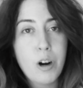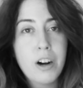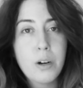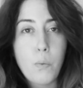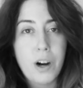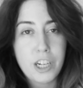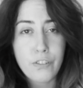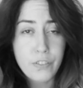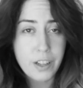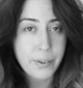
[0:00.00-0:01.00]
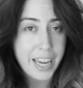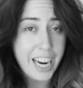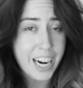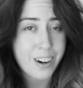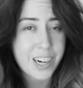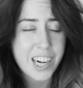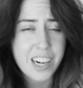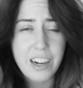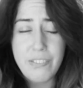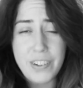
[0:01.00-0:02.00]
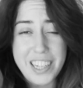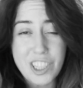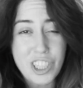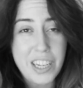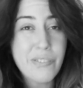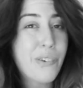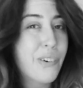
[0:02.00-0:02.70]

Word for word: on while you're filming a haircut, a face shape,